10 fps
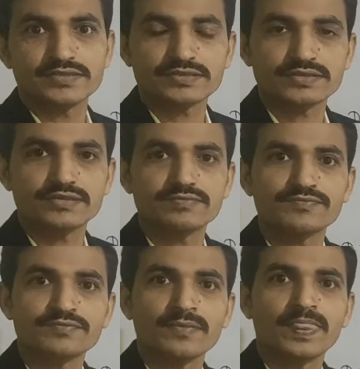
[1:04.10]
data structure.
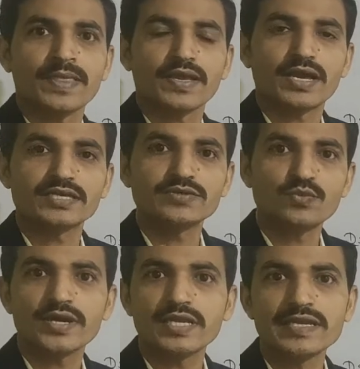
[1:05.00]
As
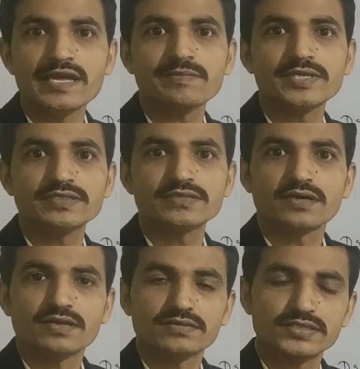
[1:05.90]
the word linear
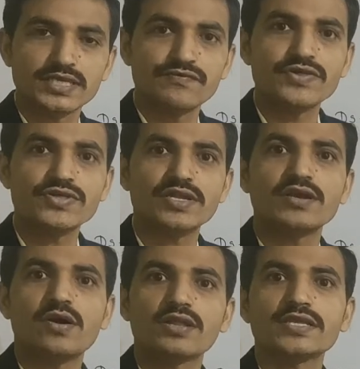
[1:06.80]
means the
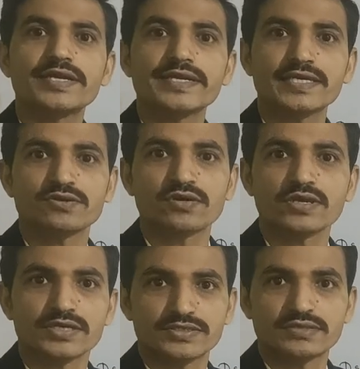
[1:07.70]
sequentially all the data is
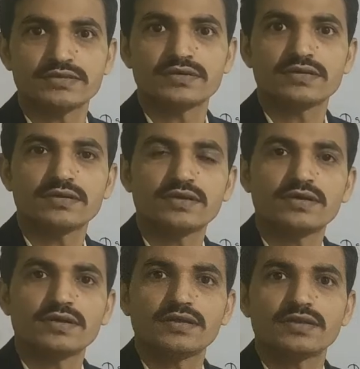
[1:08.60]
organized.
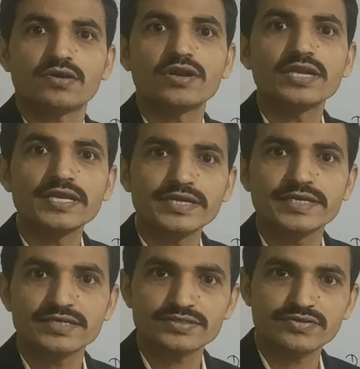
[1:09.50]
Non-linear
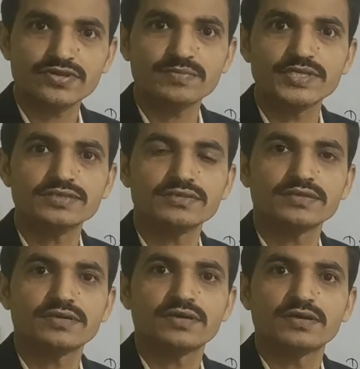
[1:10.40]
data structure
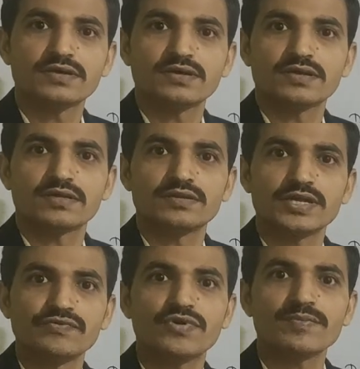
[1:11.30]
means
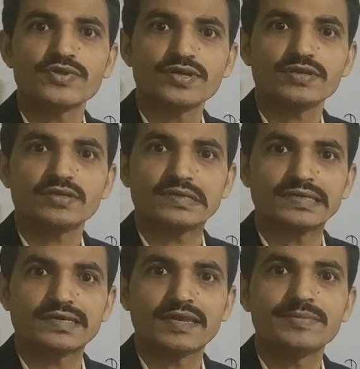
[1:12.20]
the information
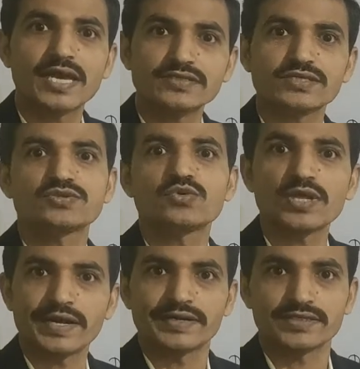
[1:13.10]
can be accessed
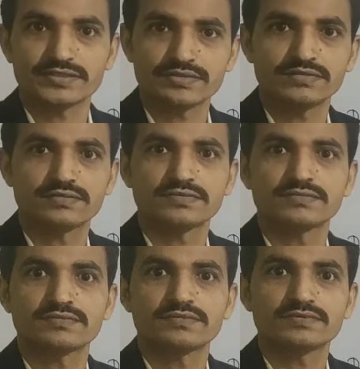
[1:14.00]
through the address.
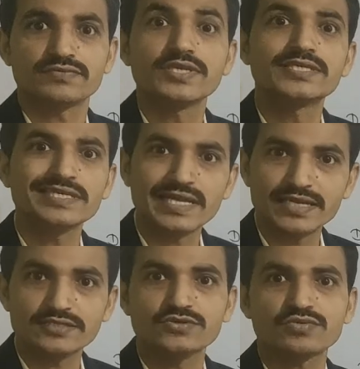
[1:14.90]
We will see
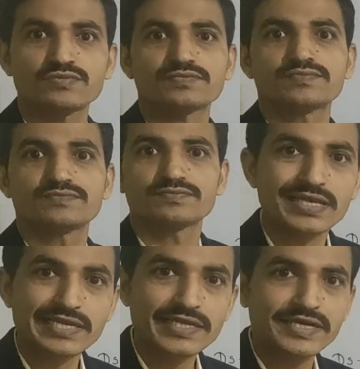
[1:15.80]
that also.
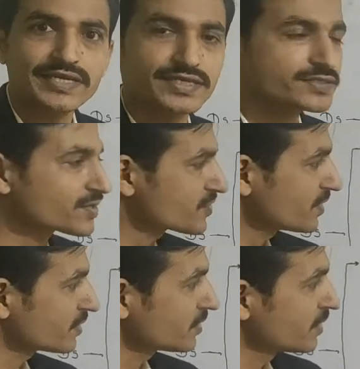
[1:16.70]
In linear data
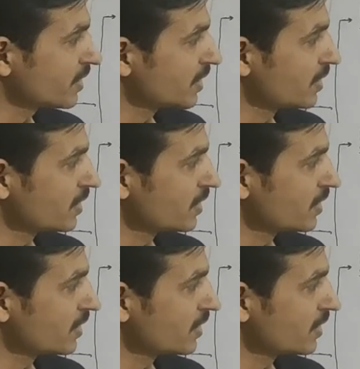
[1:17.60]
structure,